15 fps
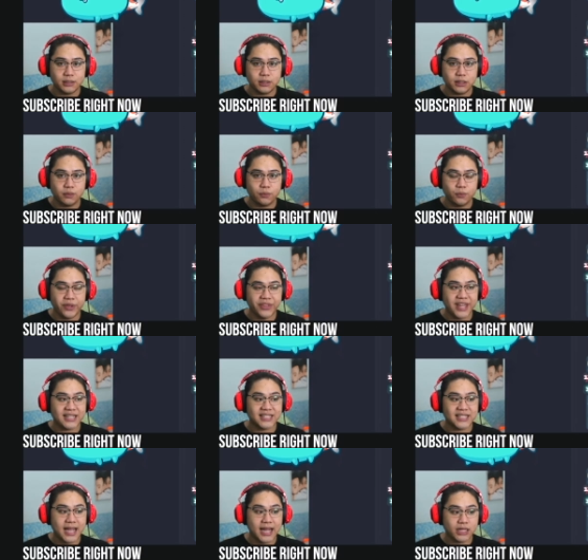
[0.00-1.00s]
when they
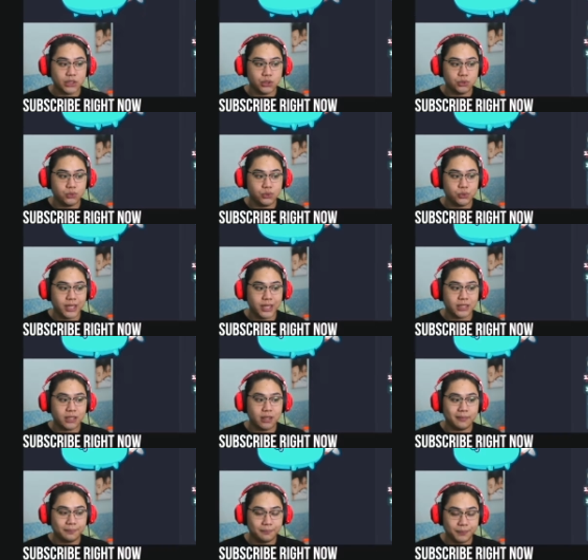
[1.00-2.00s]
attack you, you get
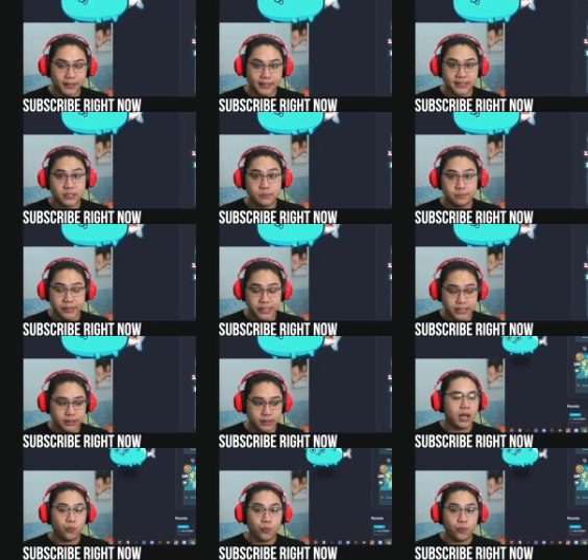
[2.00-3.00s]
plus speed.
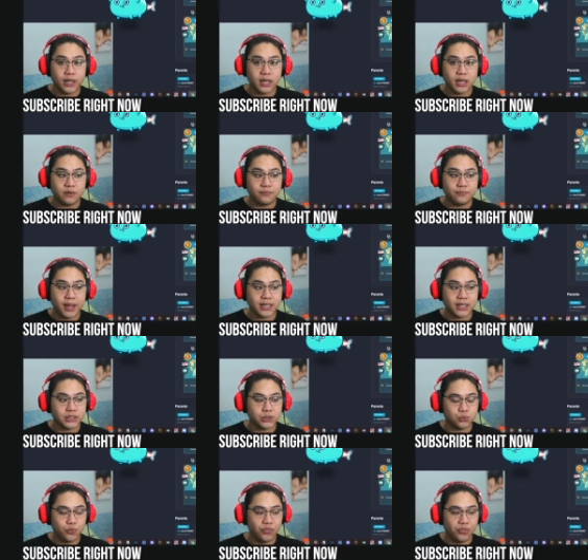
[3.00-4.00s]
I win a lot of
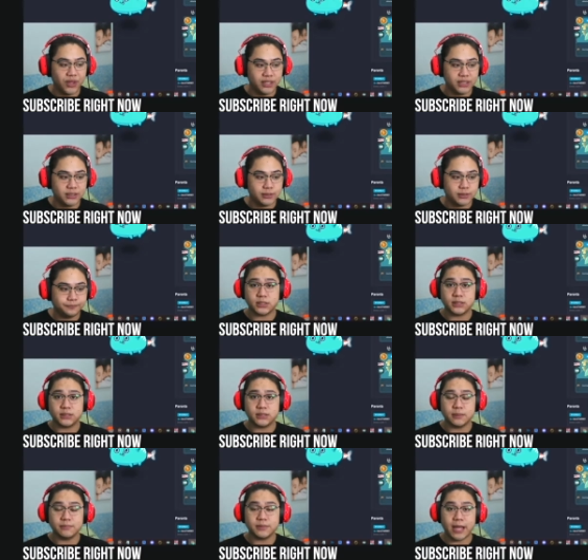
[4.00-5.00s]
matches with this.
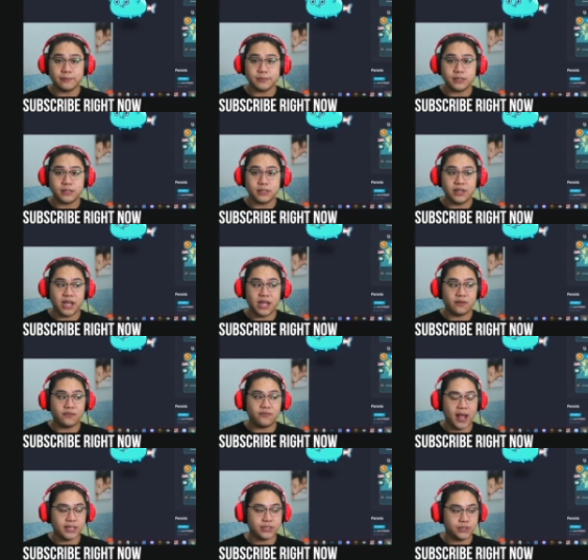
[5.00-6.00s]
Sometimes they are
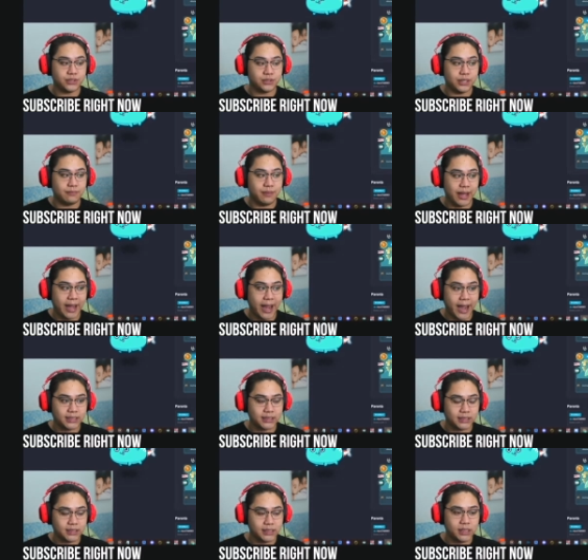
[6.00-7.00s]
faster than my
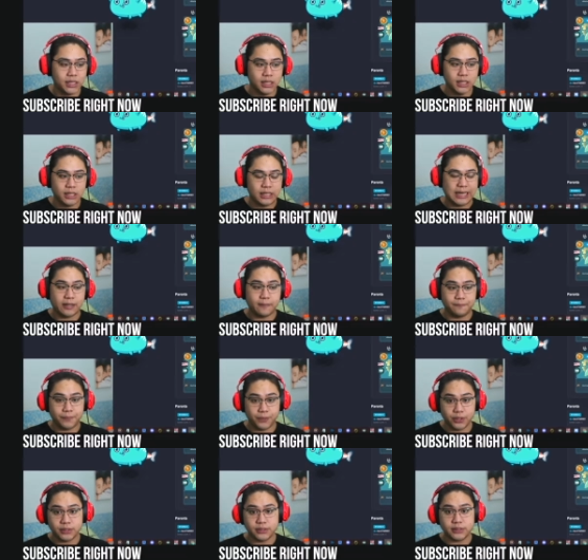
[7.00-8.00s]
Axie. Like
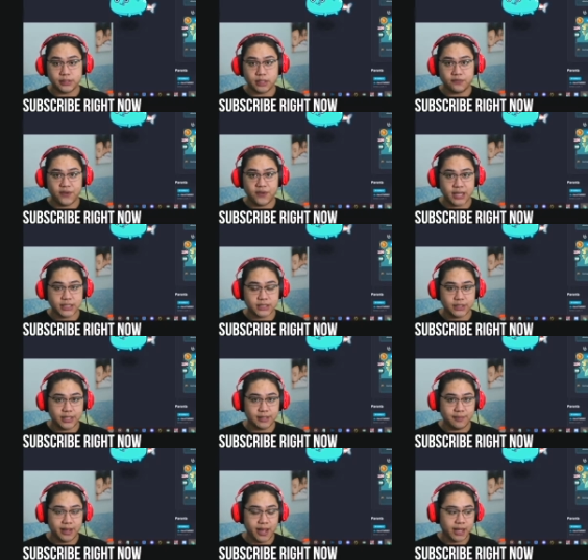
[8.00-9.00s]
birds are faster
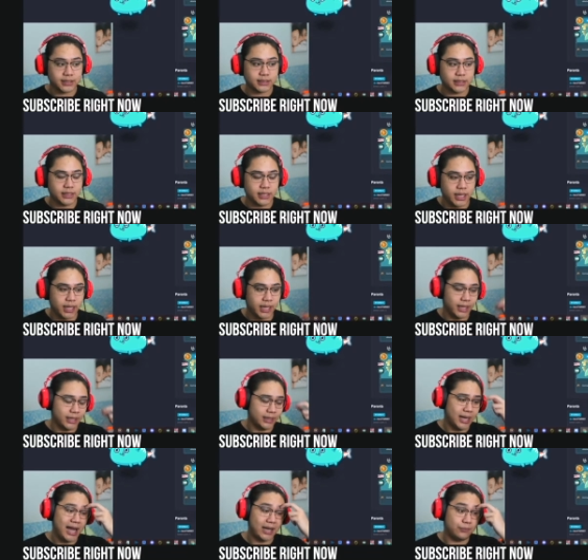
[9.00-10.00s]
than my Axie, and
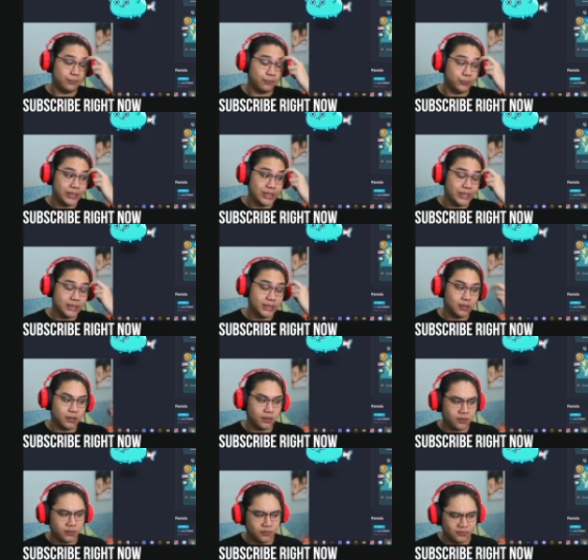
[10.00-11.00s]
hybrid
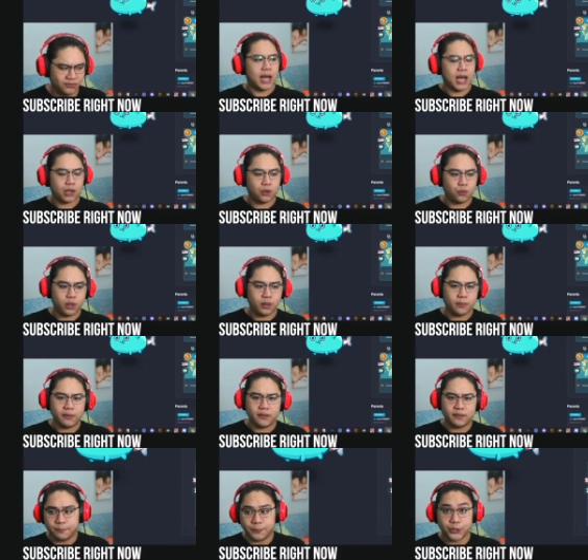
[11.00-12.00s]
of Aqua
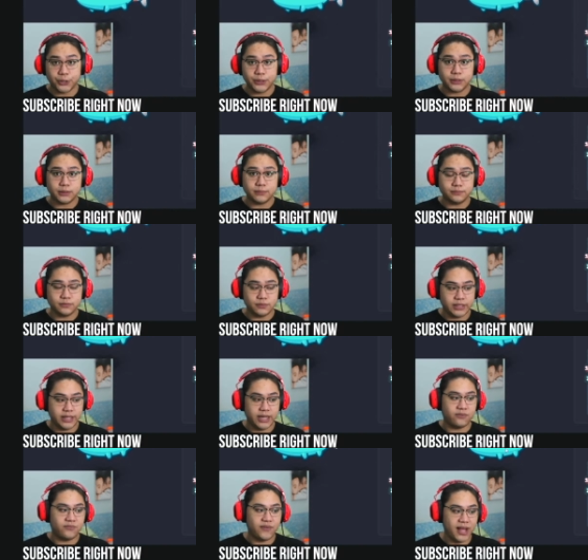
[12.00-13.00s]
Bird, they
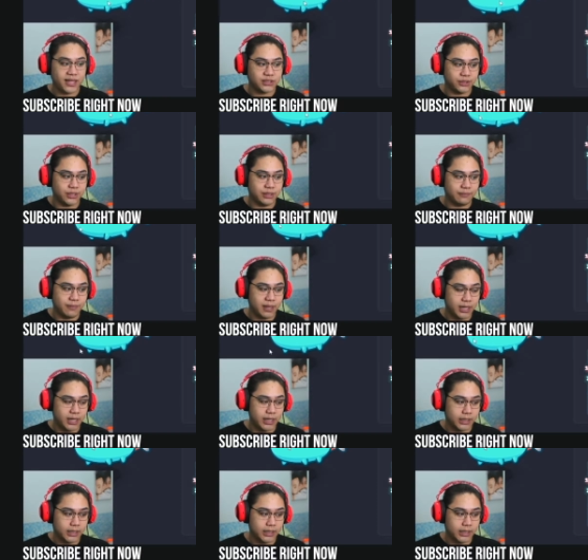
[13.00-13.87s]
are faster than my